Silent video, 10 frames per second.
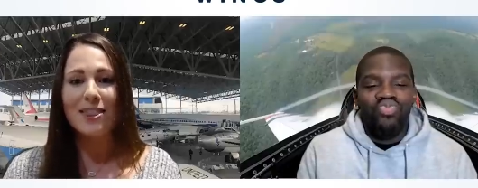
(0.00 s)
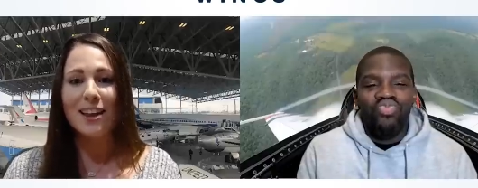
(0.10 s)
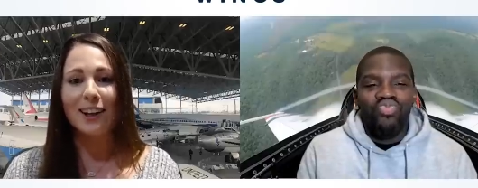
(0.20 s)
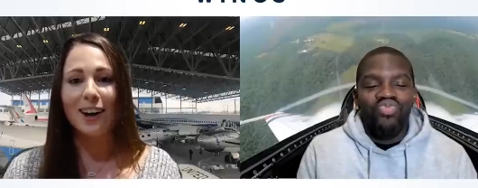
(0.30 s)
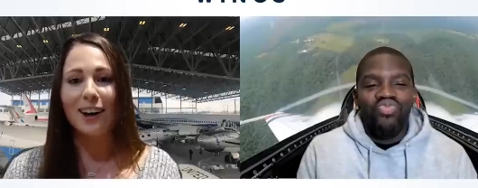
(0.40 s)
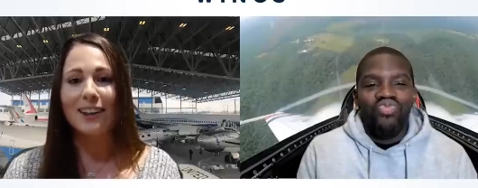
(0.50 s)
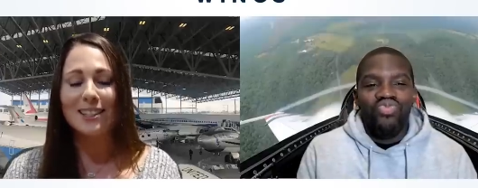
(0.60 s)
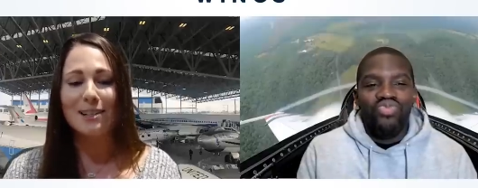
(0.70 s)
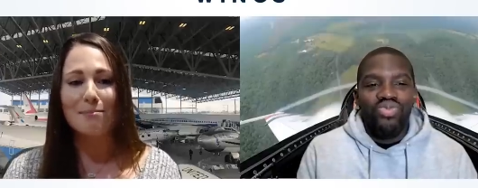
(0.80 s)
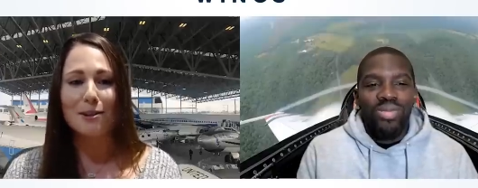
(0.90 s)
Speaker 1: that hot
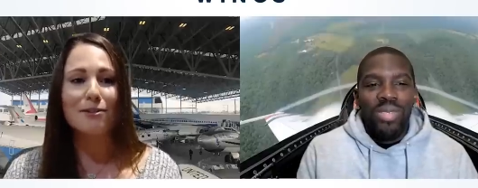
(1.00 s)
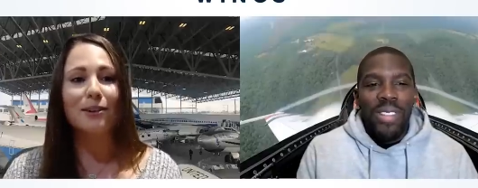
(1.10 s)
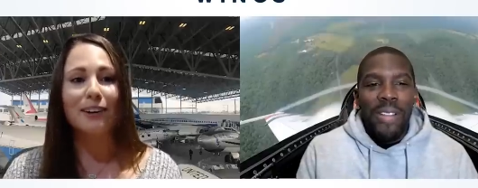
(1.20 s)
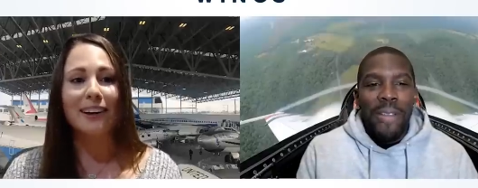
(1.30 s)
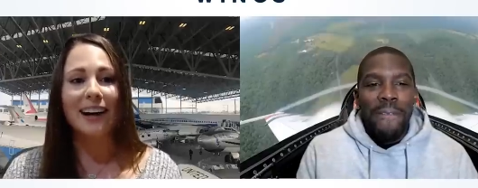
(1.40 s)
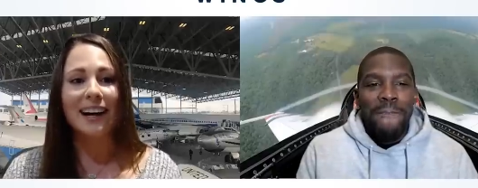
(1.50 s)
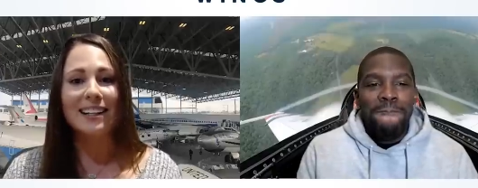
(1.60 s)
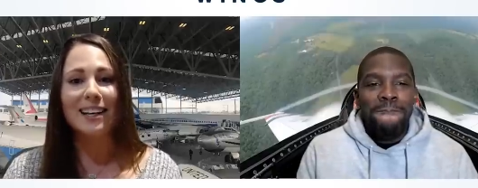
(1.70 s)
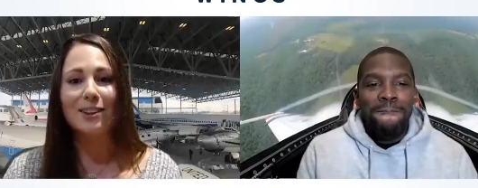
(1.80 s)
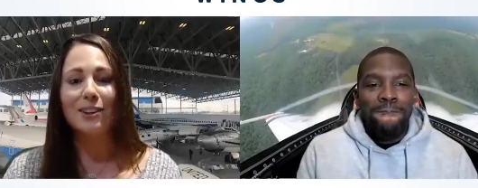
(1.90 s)
seat before
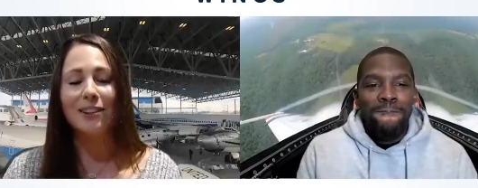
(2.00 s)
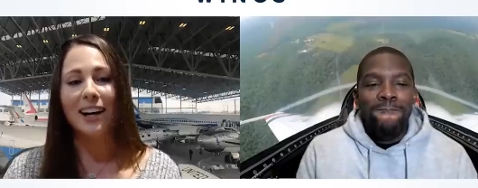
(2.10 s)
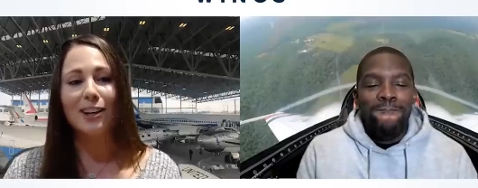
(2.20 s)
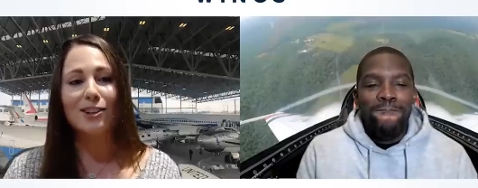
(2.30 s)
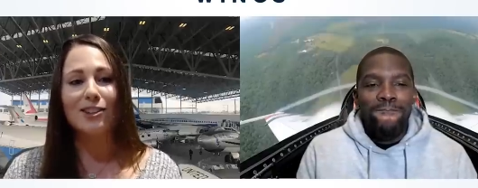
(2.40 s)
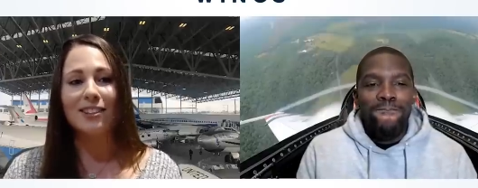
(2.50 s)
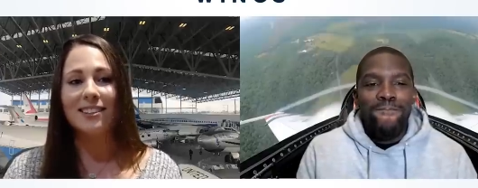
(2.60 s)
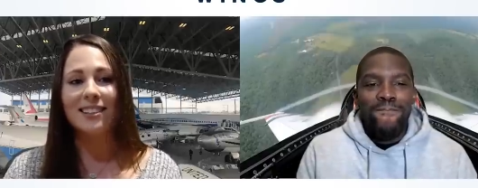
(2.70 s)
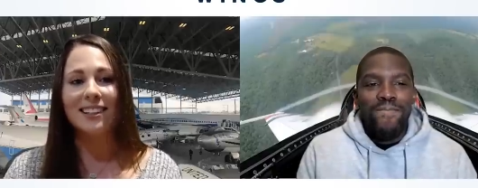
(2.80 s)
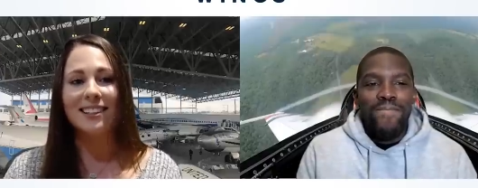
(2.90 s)
and getting their
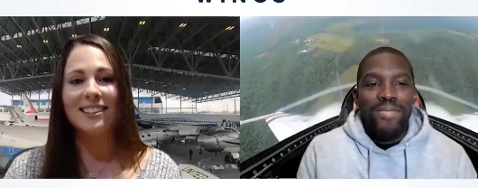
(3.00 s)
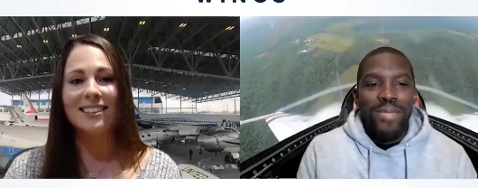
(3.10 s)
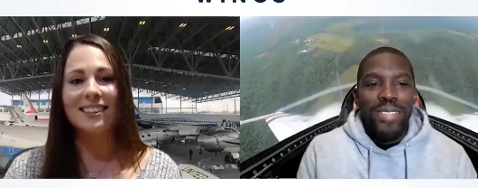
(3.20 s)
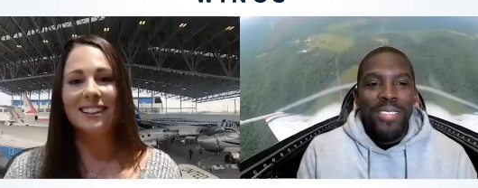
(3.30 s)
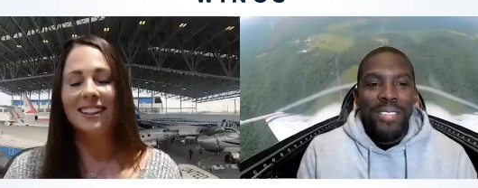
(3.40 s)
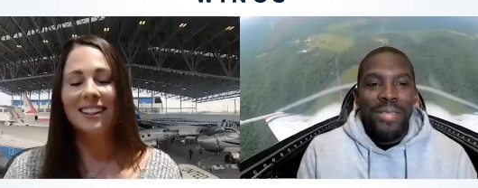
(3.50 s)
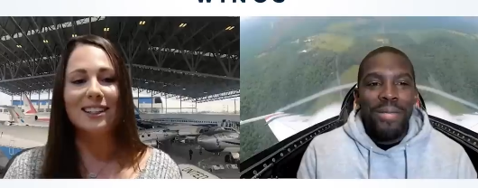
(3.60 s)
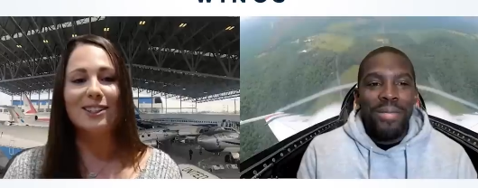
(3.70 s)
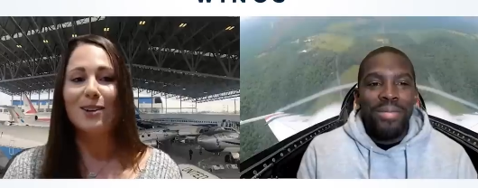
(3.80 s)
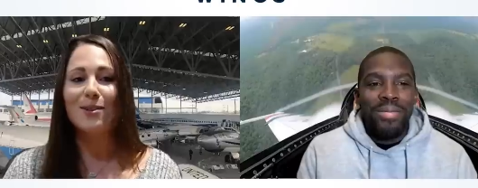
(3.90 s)
reactions. It's
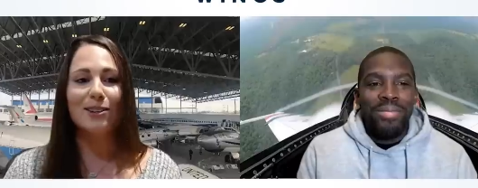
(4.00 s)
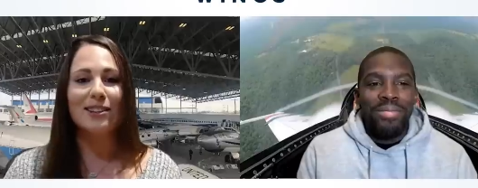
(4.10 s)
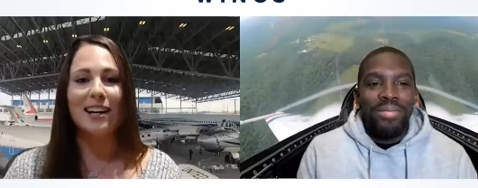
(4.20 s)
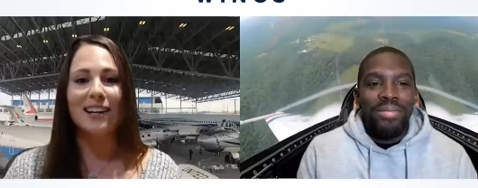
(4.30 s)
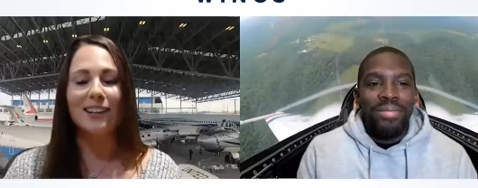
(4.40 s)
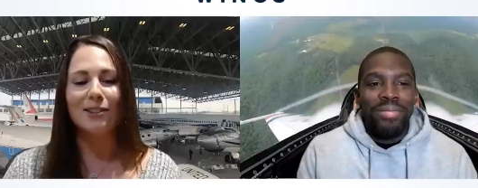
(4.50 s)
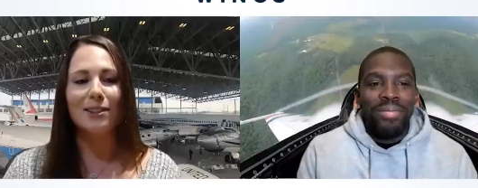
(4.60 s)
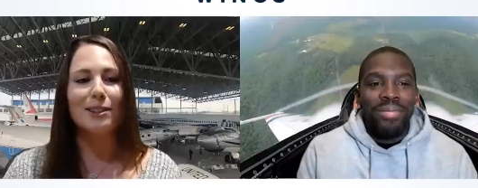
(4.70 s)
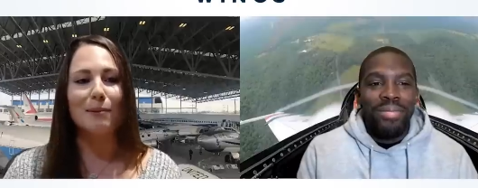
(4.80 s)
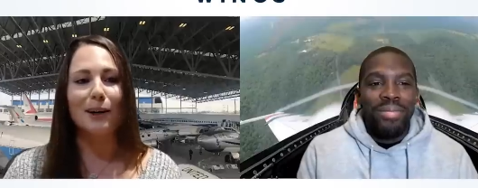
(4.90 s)
it's so entertaining. It's
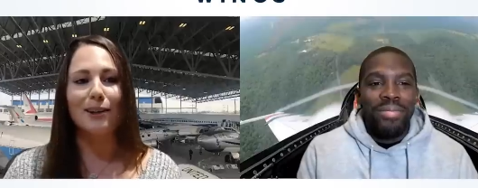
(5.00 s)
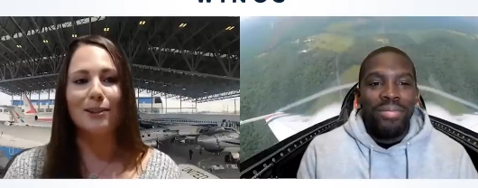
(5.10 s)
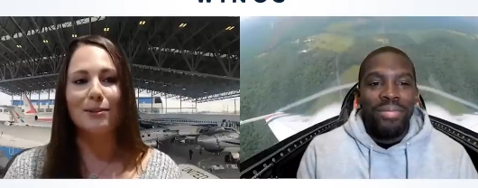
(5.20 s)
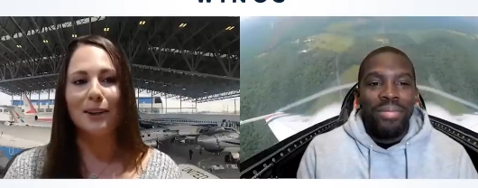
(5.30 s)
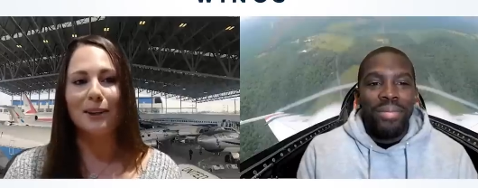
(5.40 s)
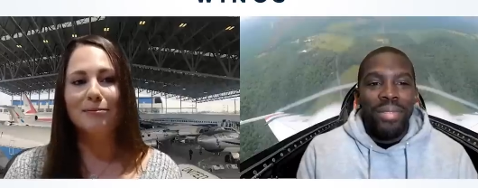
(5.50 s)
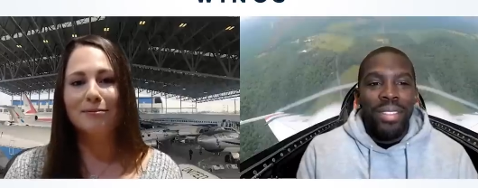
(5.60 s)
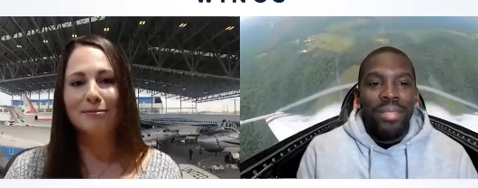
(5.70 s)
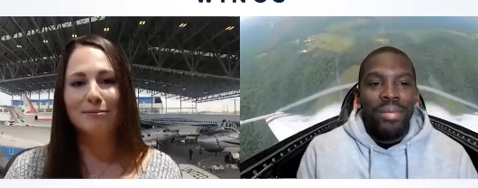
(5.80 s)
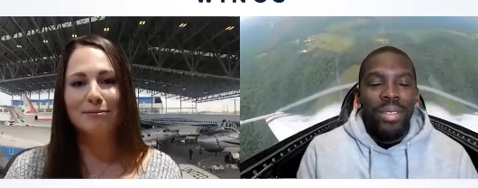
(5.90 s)
really inspiring as well.
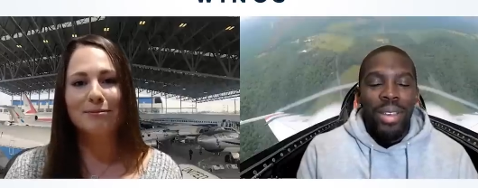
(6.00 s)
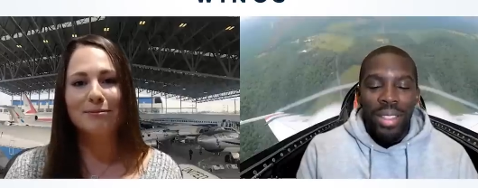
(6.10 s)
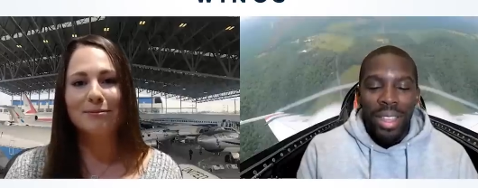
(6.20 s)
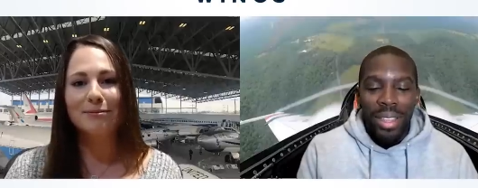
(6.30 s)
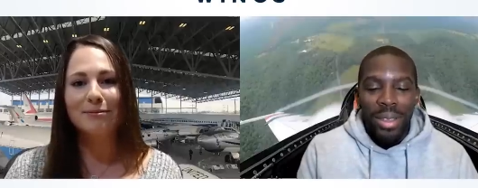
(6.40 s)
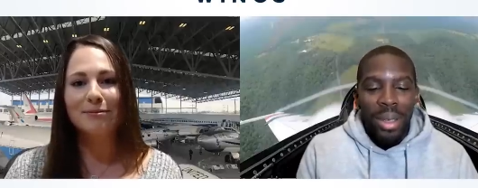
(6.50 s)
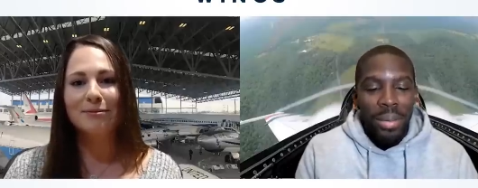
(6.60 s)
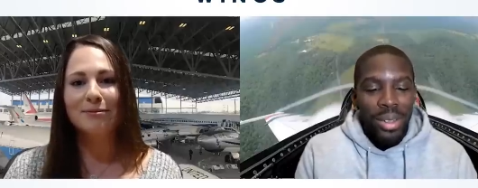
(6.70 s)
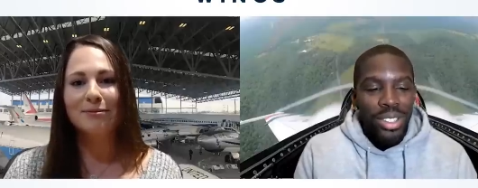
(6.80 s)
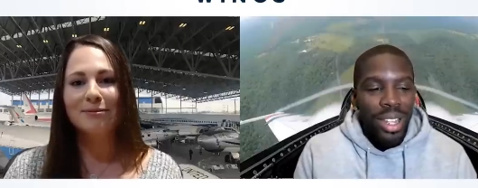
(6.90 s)
Speaker 2: Oh, thank you. I
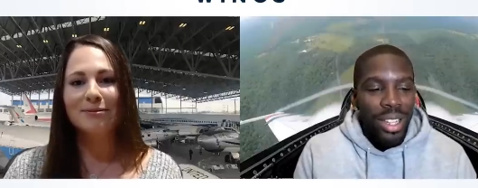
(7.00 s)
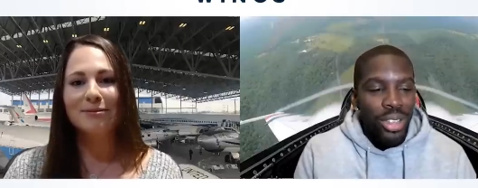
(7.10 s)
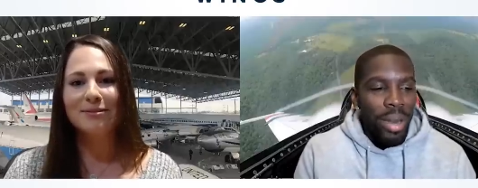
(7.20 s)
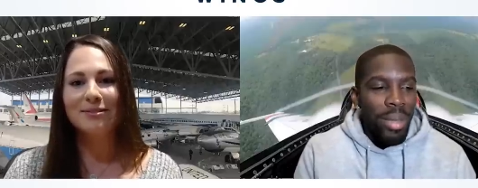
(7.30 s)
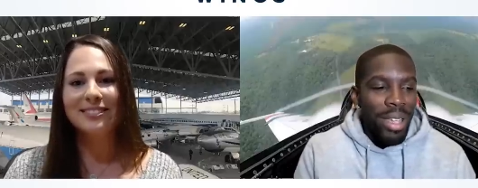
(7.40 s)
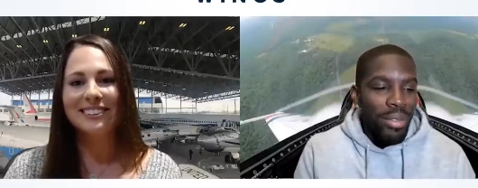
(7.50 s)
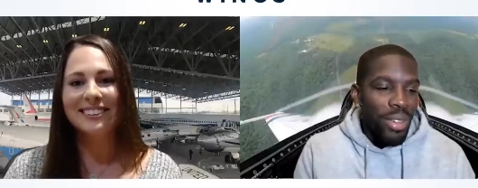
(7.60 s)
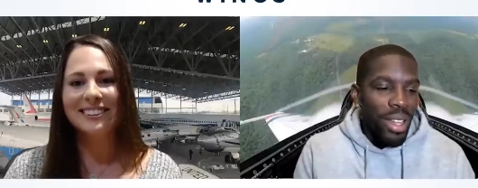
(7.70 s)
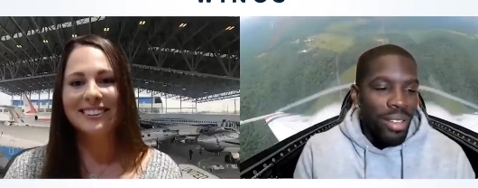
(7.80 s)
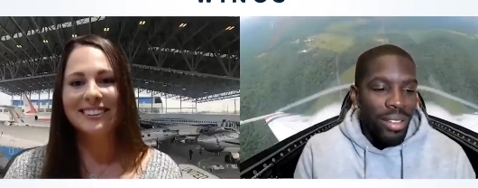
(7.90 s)
appreciate it. I try to make it
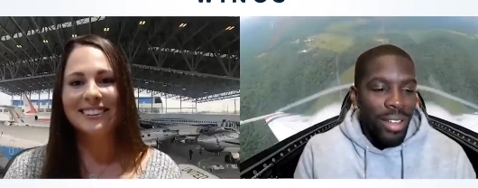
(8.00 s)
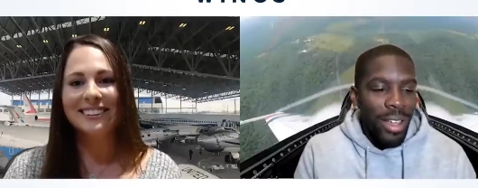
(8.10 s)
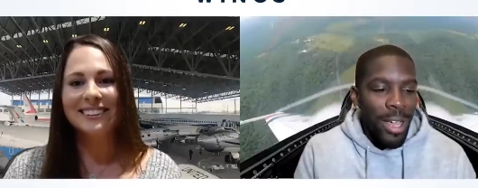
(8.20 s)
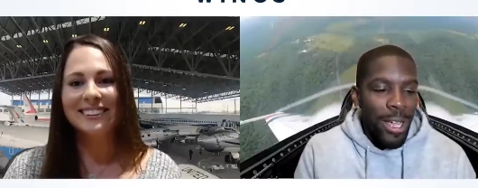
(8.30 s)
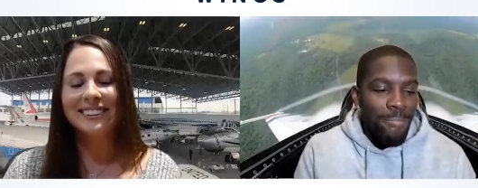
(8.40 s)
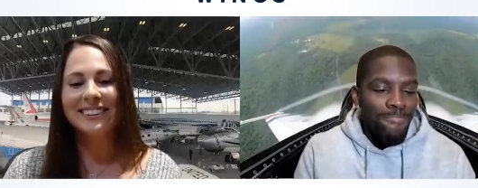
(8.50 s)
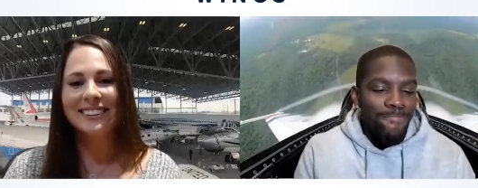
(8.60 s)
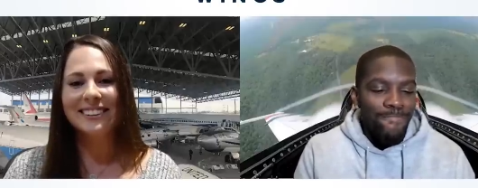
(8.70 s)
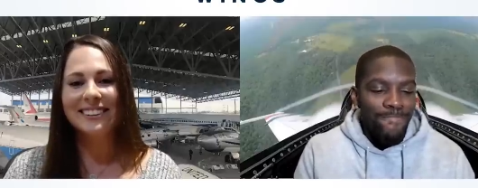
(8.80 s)
fun. Um,